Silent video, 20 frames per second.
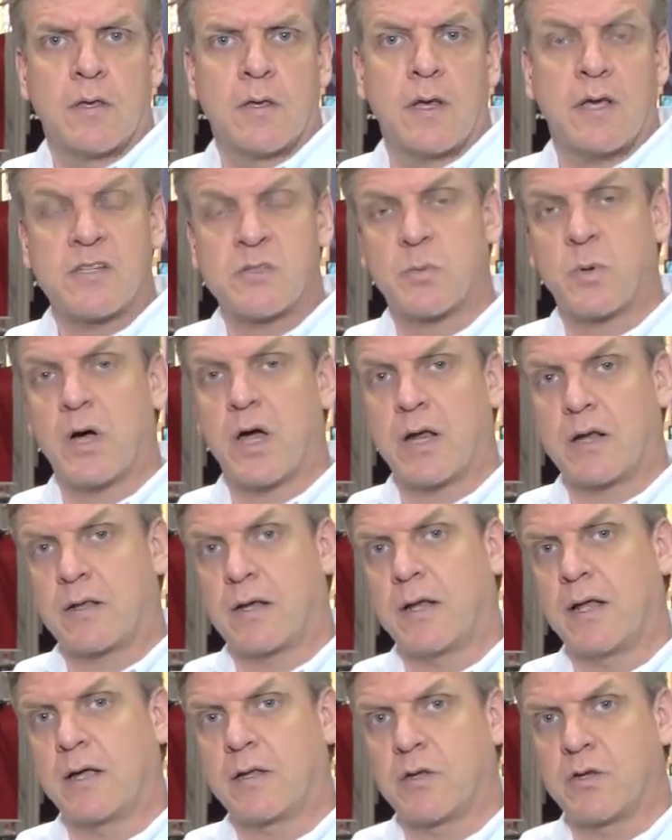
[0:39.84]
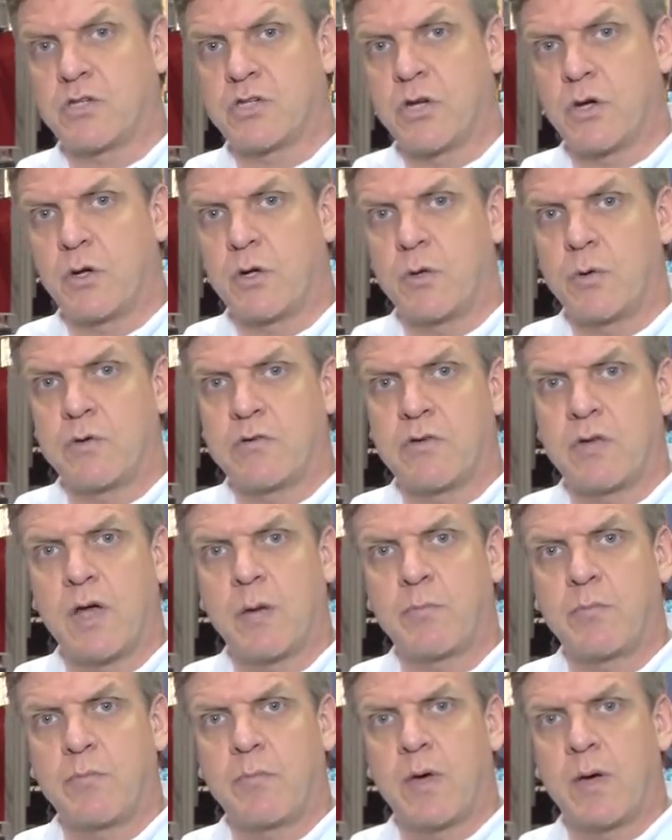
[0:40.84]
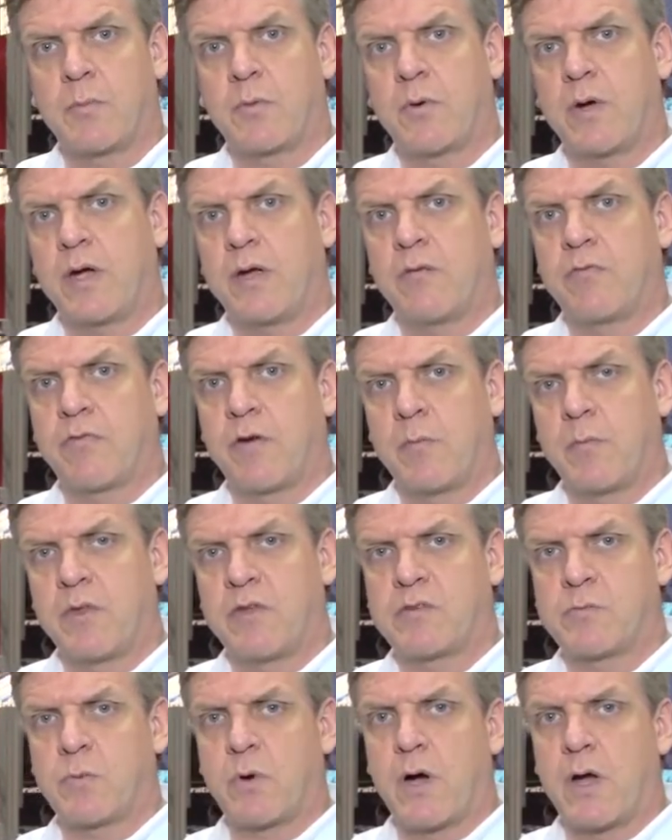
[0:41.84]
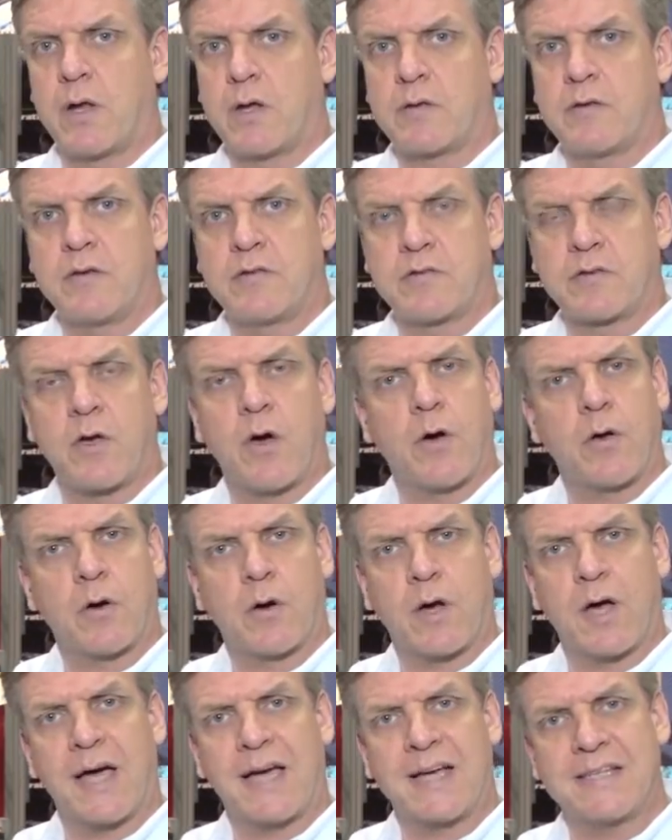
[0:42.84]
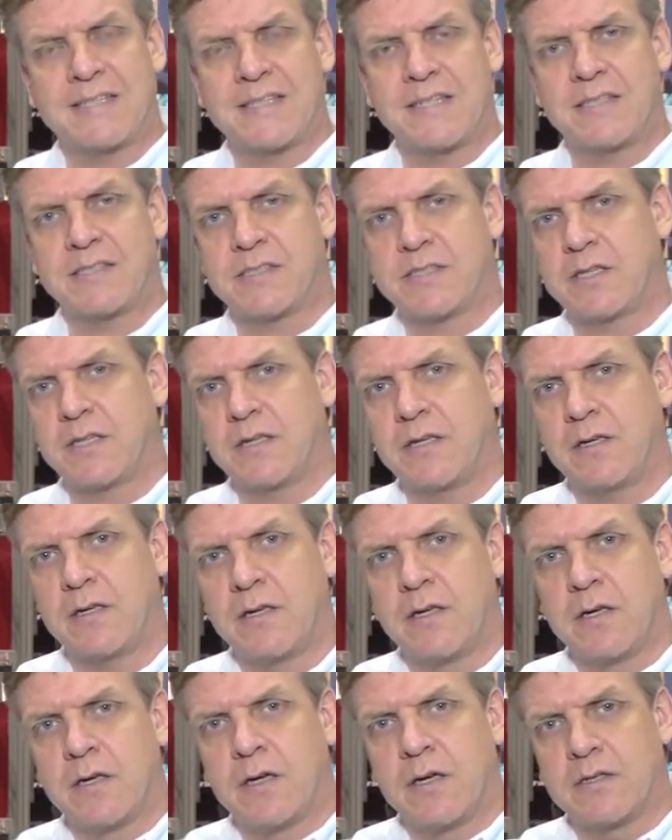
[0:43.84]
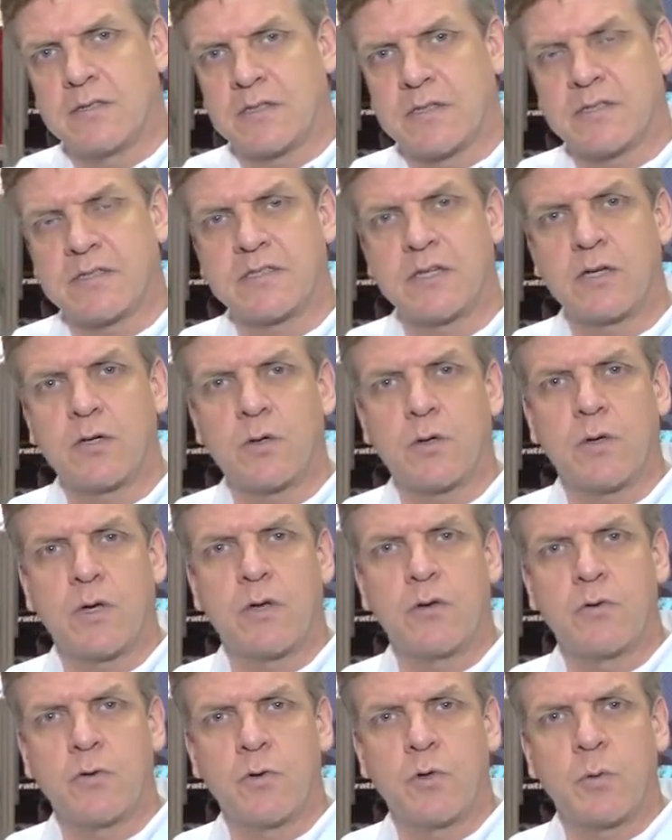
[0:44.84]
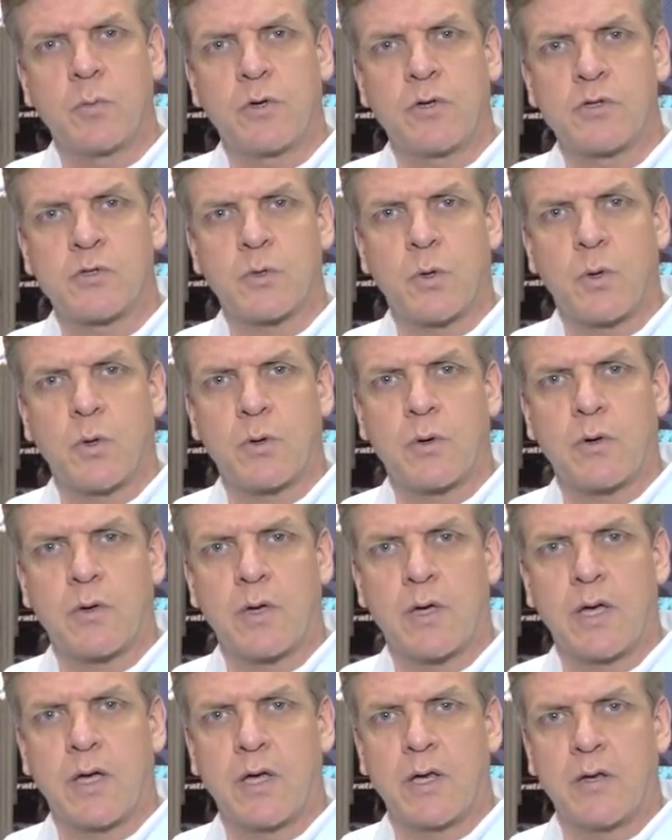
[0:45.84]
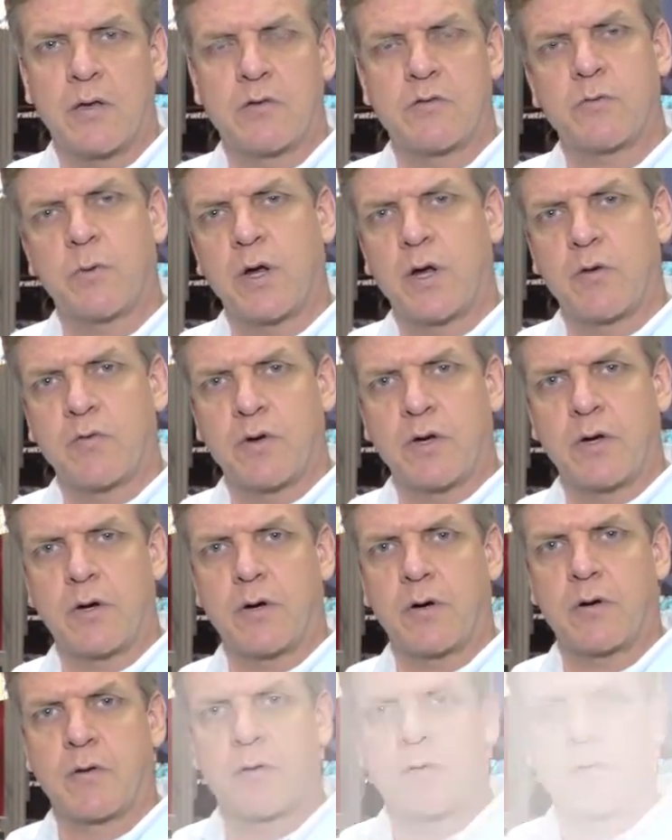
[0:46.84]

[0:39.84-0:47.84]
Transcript: next product I'd like to show you is an up upgrade from this product. It's called our ITC. It's a single and dual loop controller, and it's right over here.